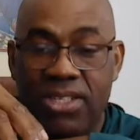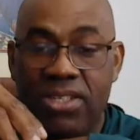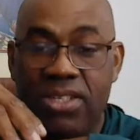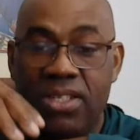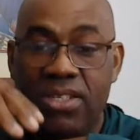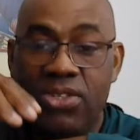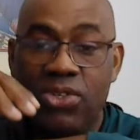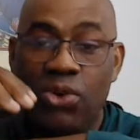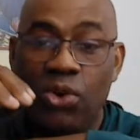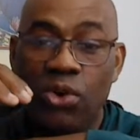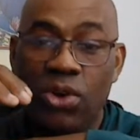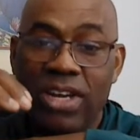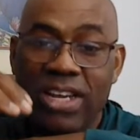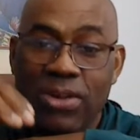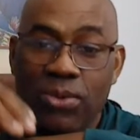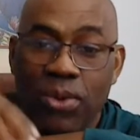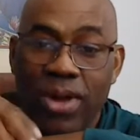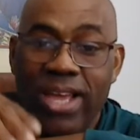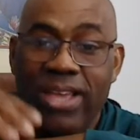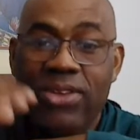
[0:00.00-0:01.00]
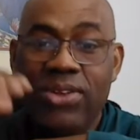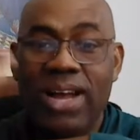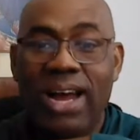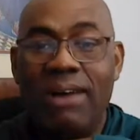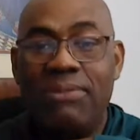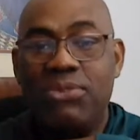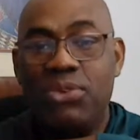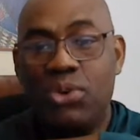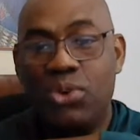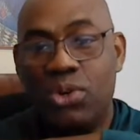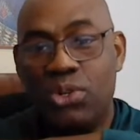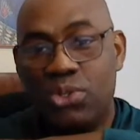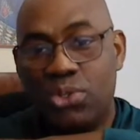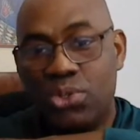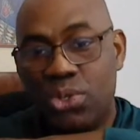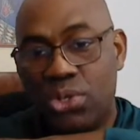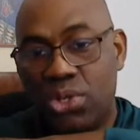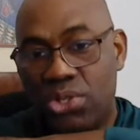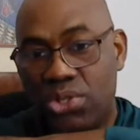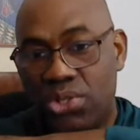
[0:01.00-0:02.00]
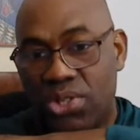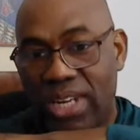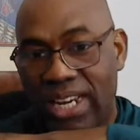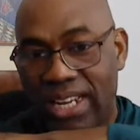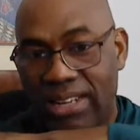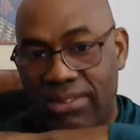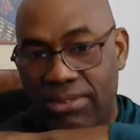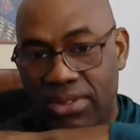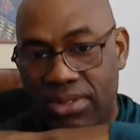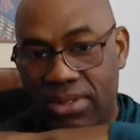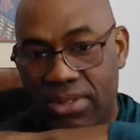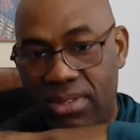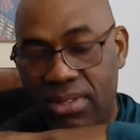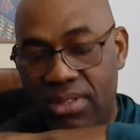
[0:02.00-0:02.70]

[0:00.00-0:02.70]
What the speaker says: The only way you have to control your sugar level